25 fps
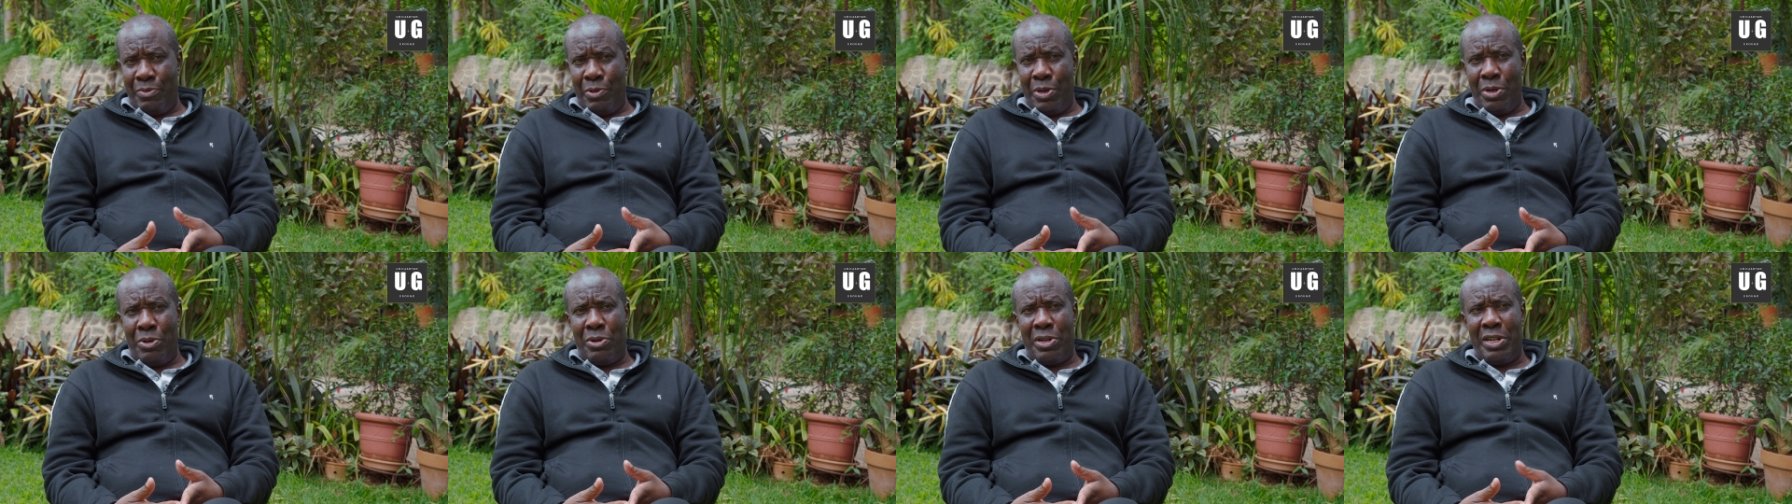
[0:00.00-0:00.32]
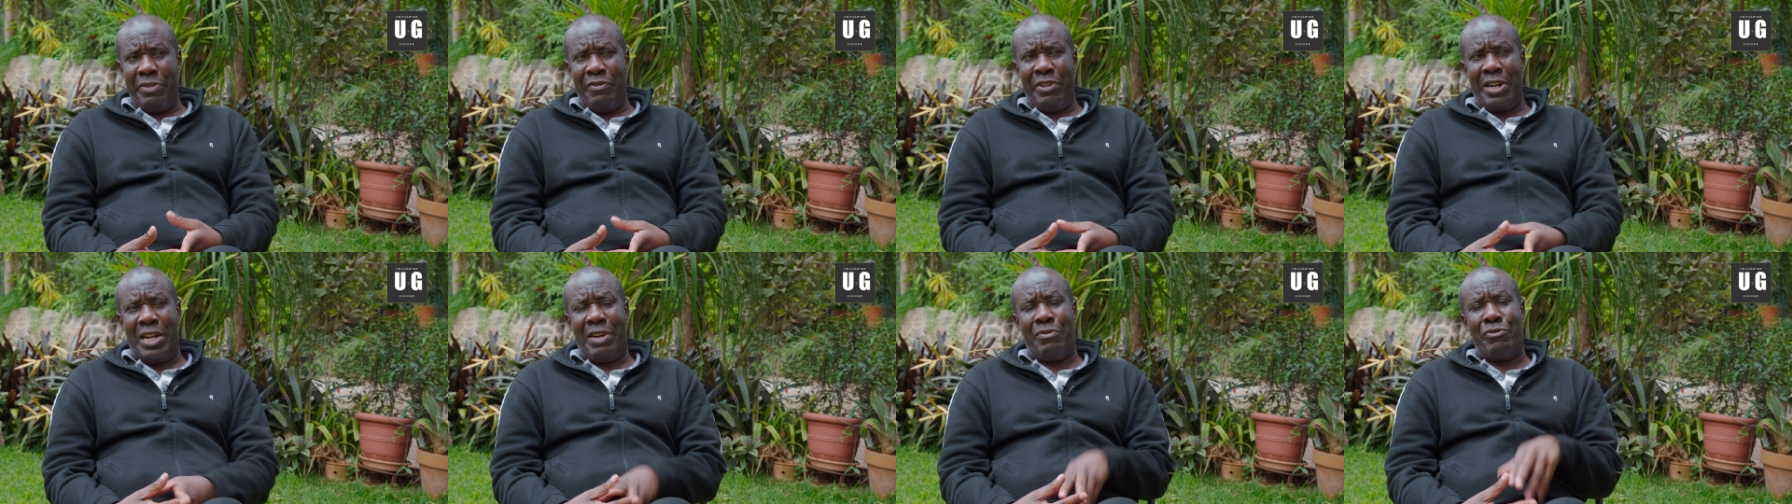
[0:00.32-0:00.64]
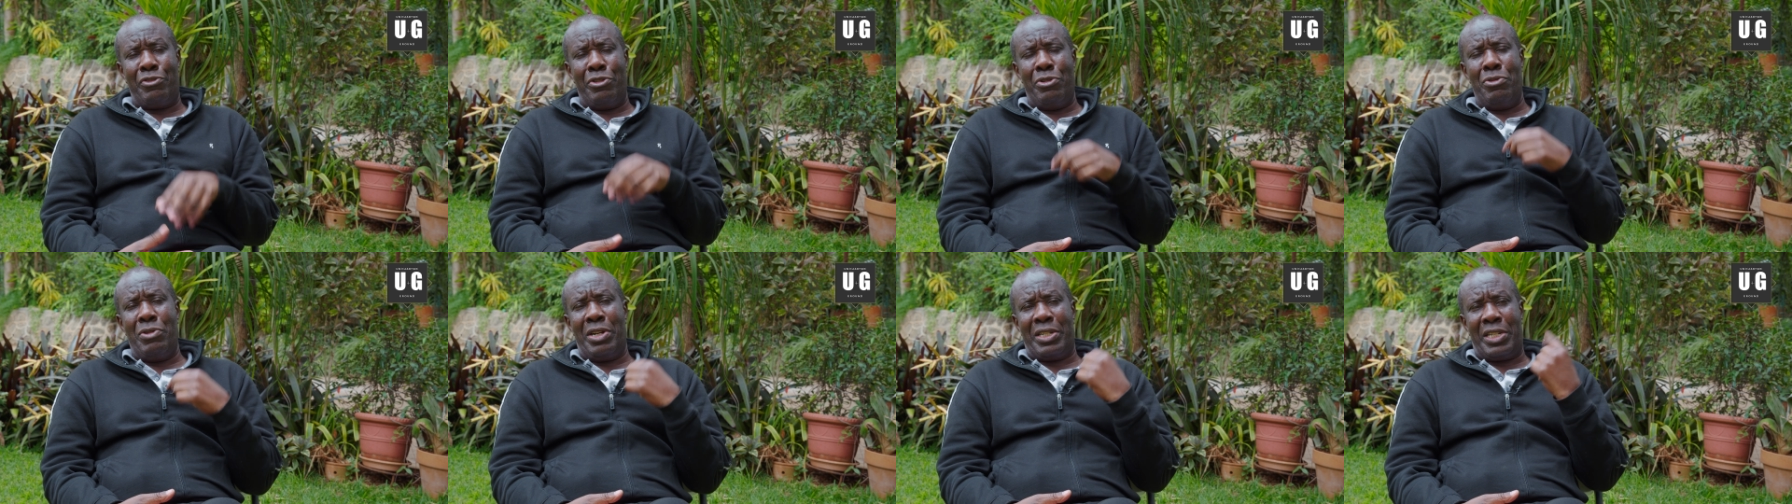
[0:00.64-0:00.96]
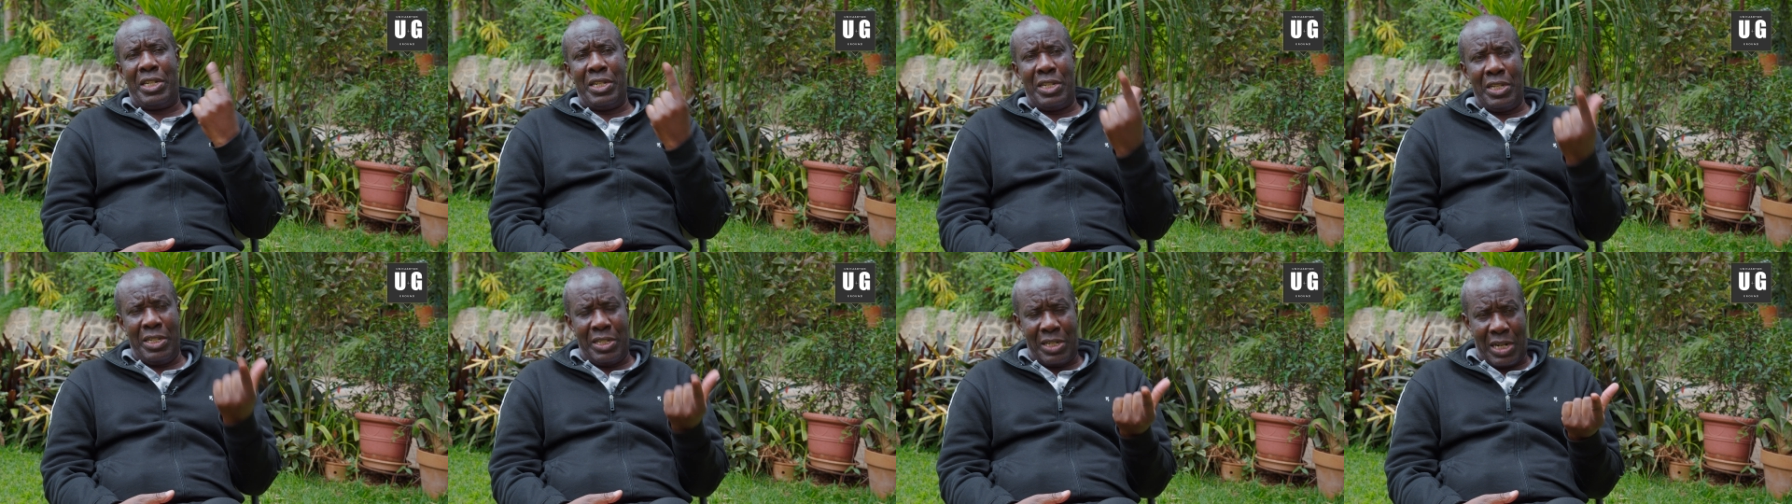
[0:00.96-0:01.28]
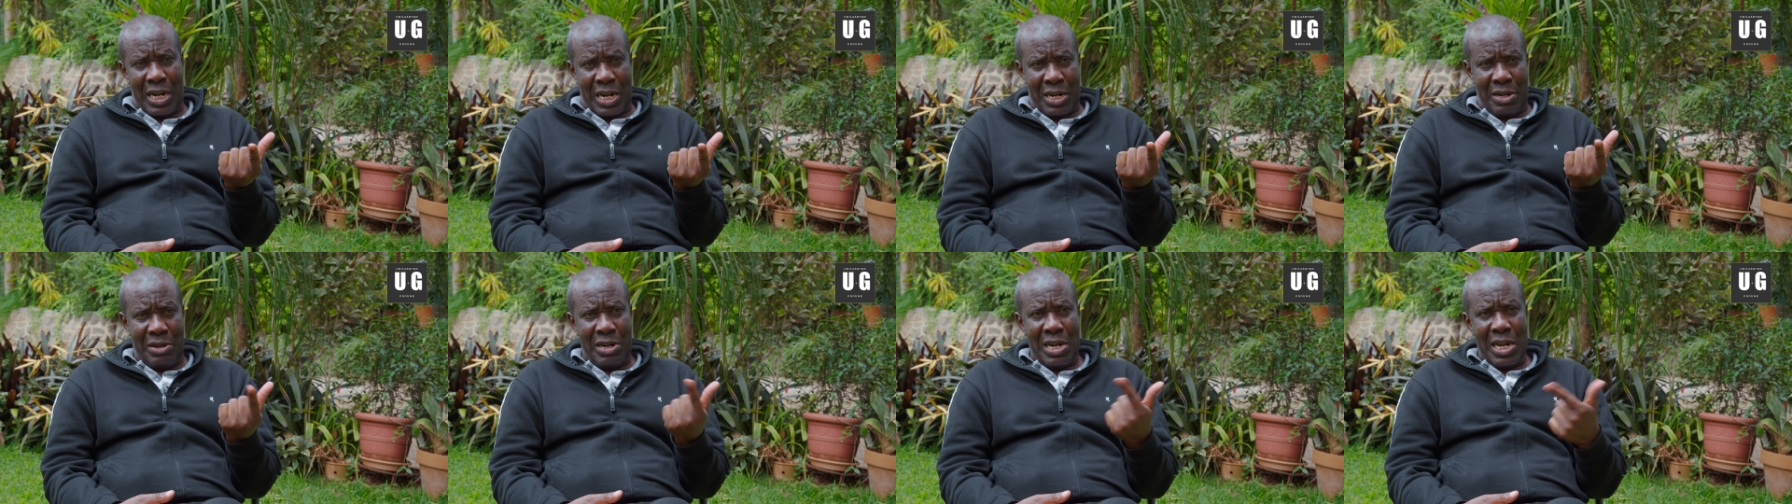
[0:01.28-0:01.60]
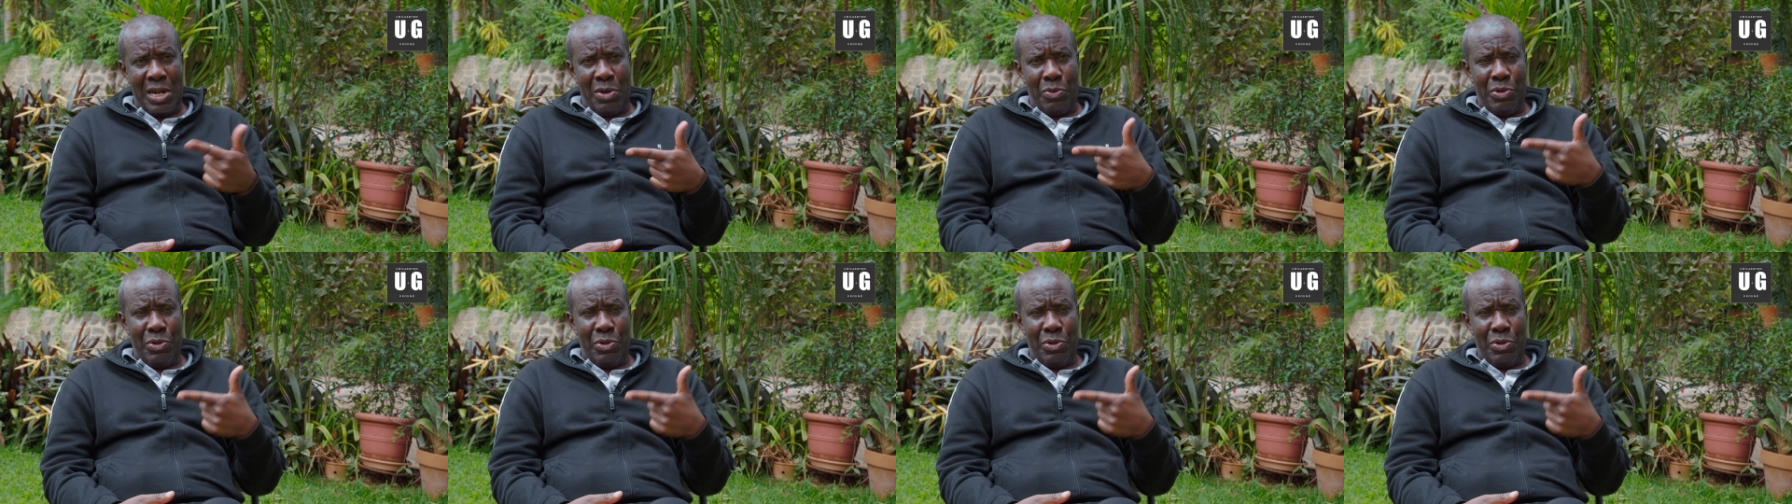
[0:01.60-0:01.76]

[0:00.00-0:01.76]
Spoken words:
We don't even have to do a CT scan,